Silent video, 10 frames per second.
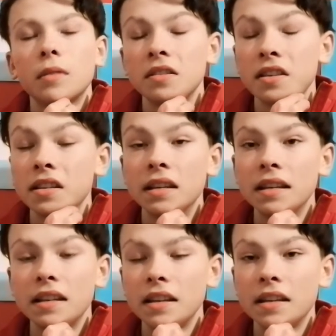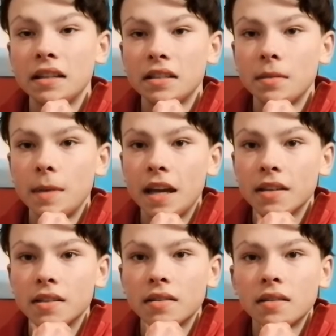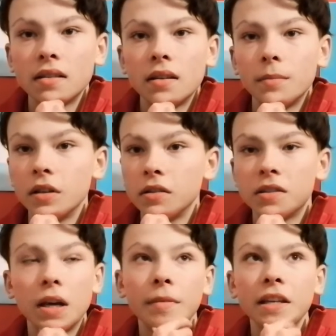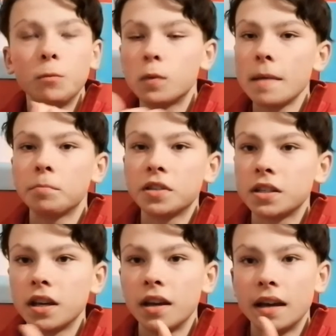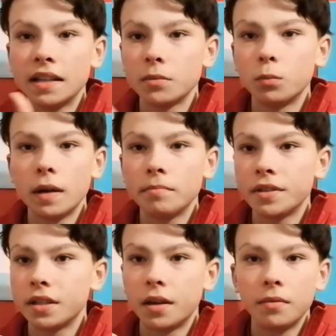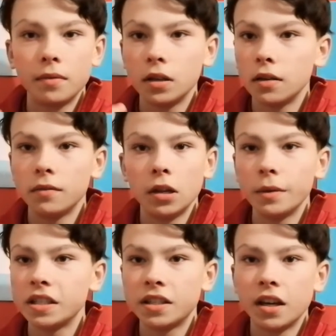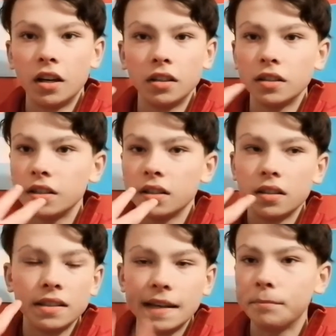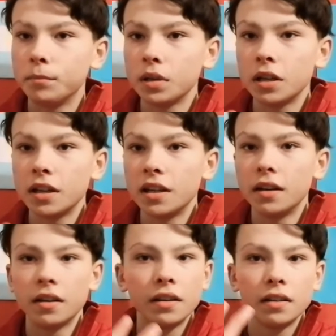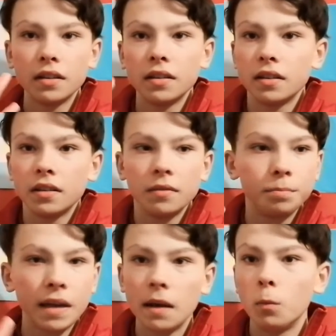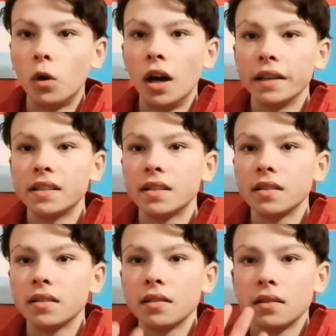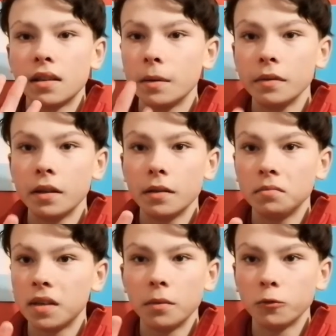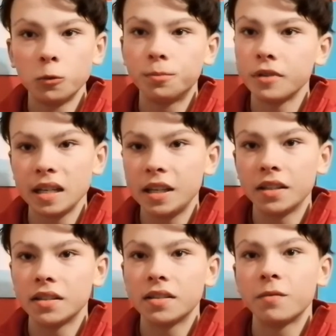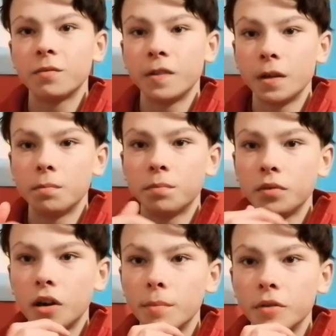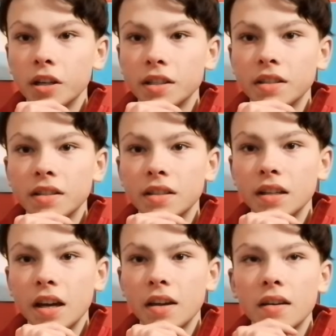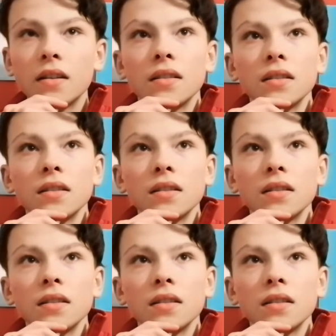it is a mess. But, I mean, Adam Webster, Lewis Dunk, Dan Byrne, Ben White, they were all brilliant for Brighton today.